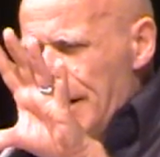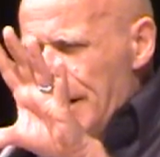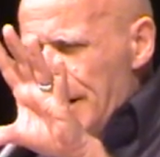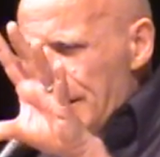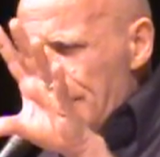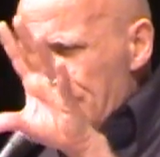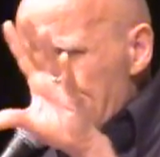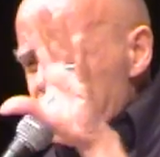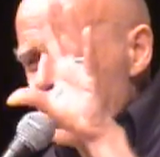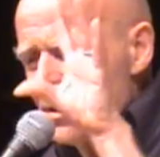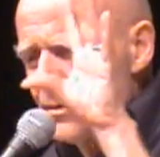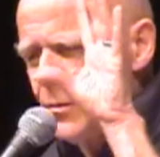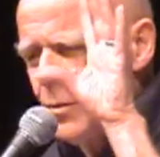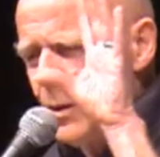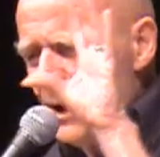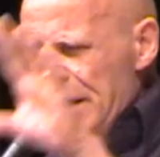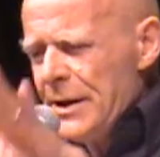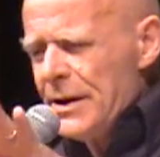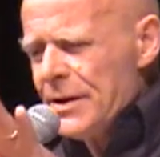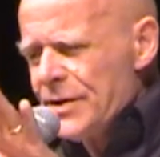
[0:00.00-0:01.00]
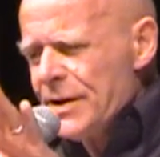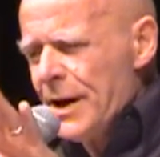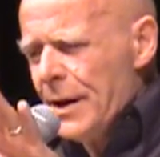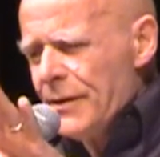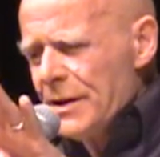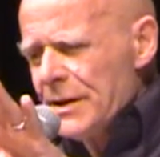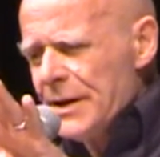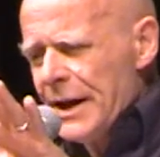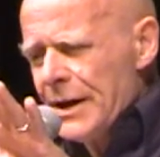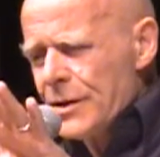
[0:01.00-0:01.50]
You know, why did
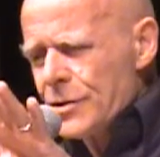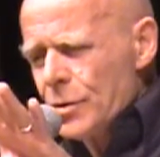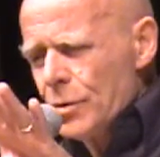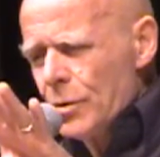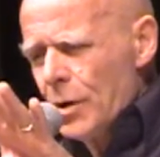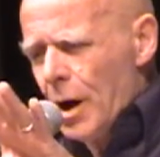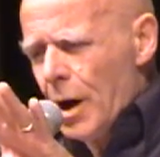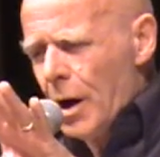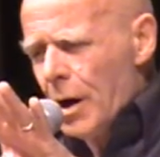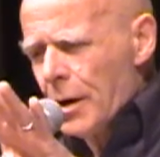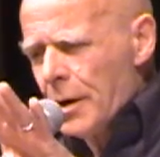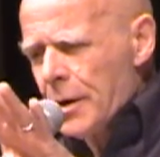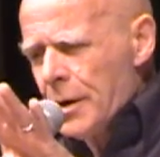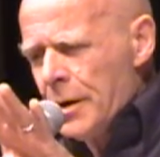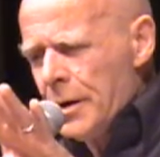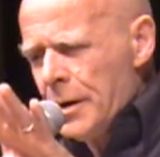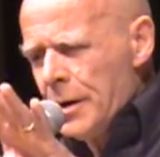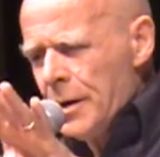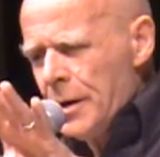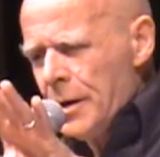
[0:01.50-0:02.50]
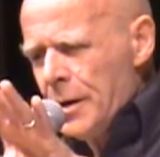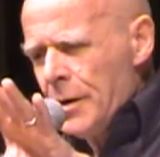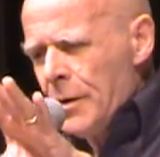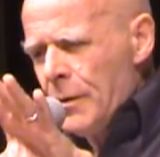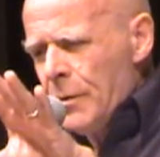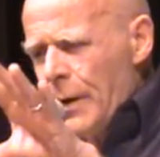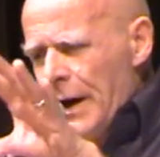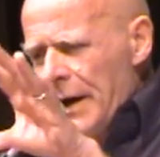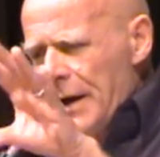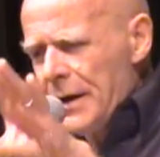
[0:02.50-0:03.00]
Saville take so long?
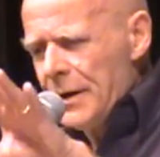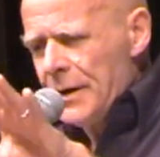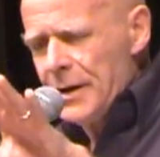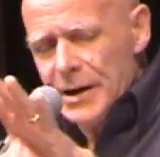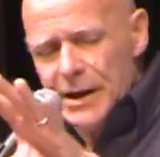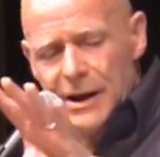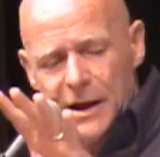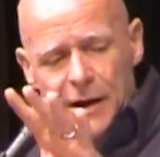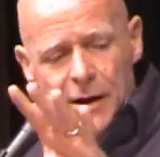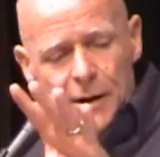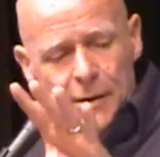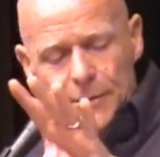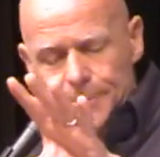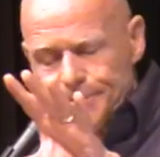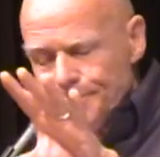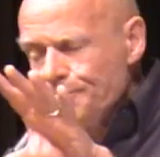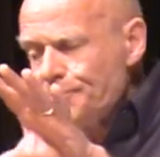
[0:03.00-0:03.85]
Why did he hear